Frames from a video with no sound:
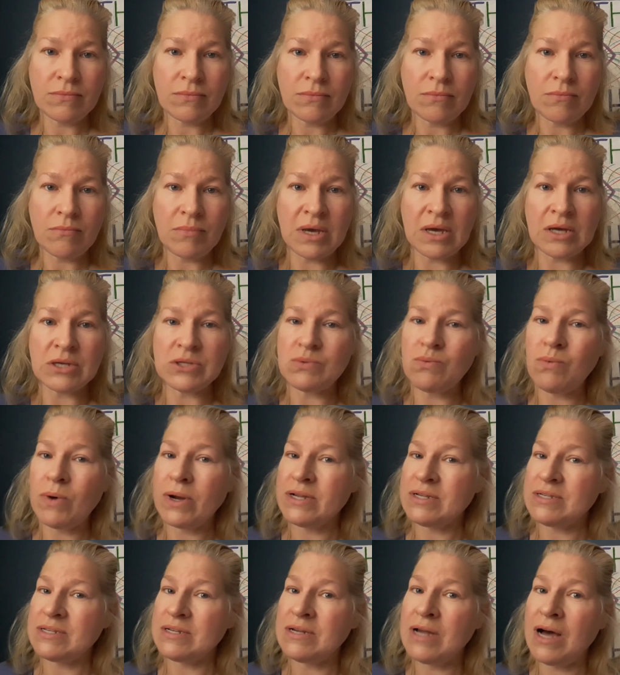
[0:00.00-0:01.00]
Because what
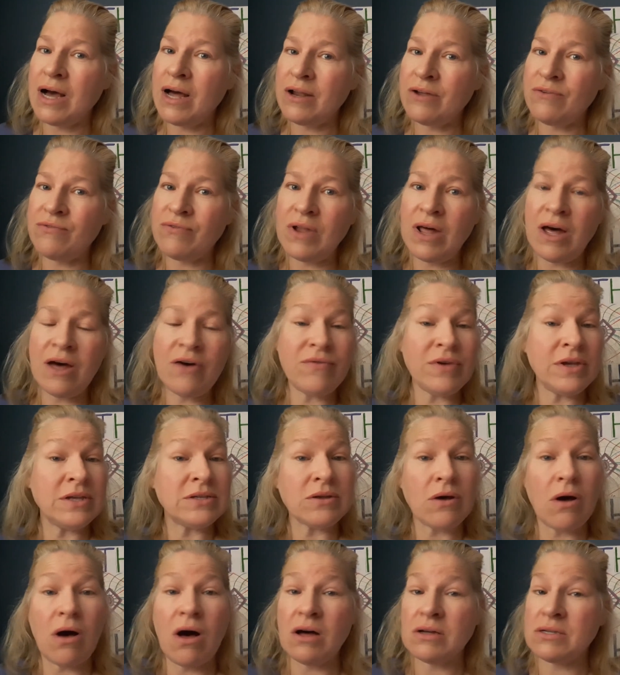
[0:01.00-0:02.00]
is not of love is
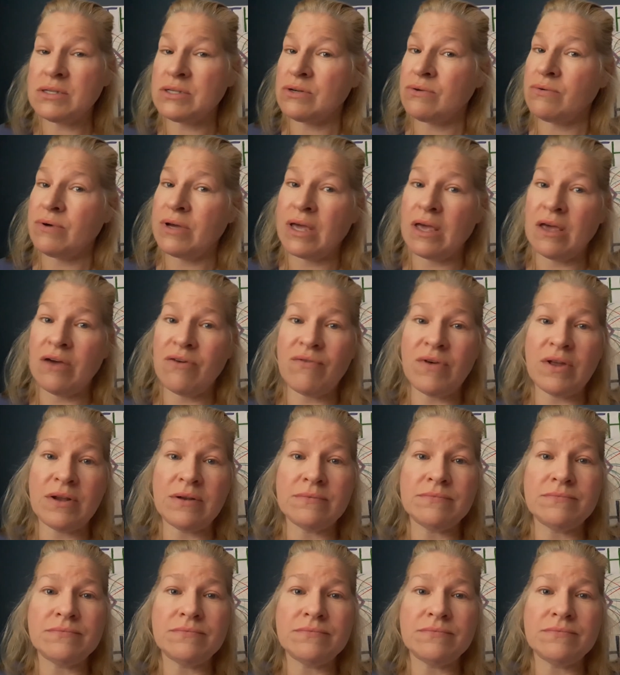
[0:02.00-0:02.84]
also a given.